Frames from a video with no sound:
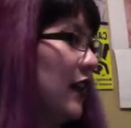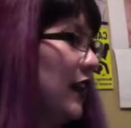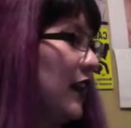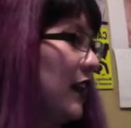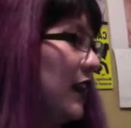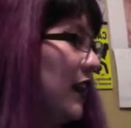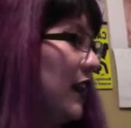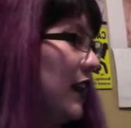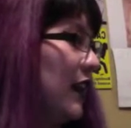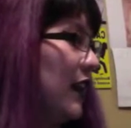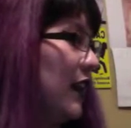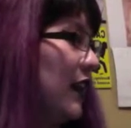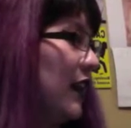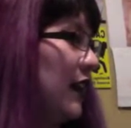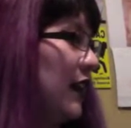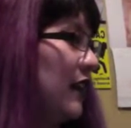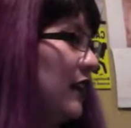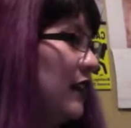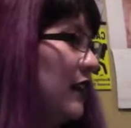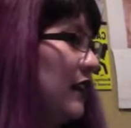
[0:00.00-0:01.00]

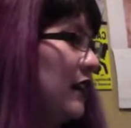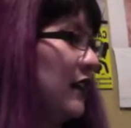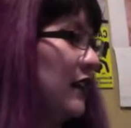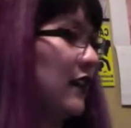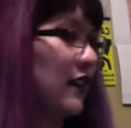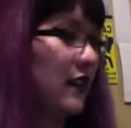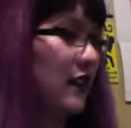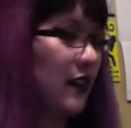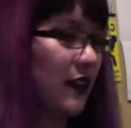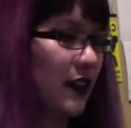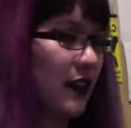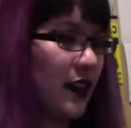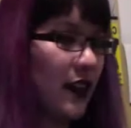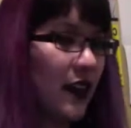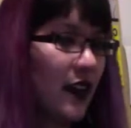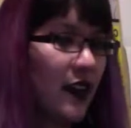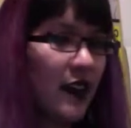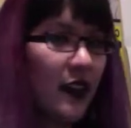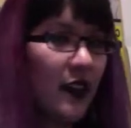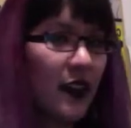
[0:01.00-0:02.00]
and kind
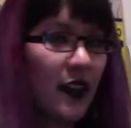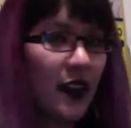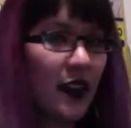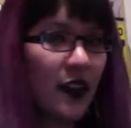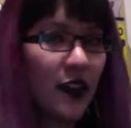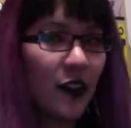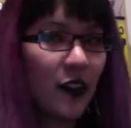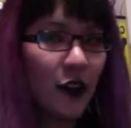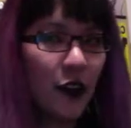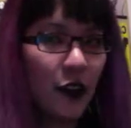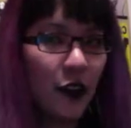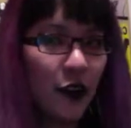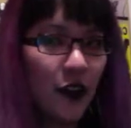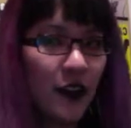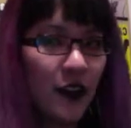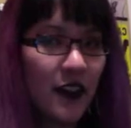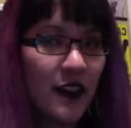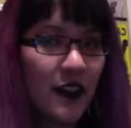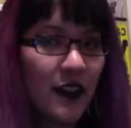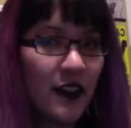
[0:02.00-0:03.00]
of like
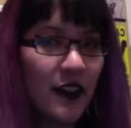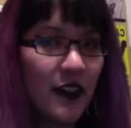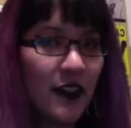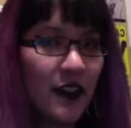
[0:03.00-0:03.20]
current,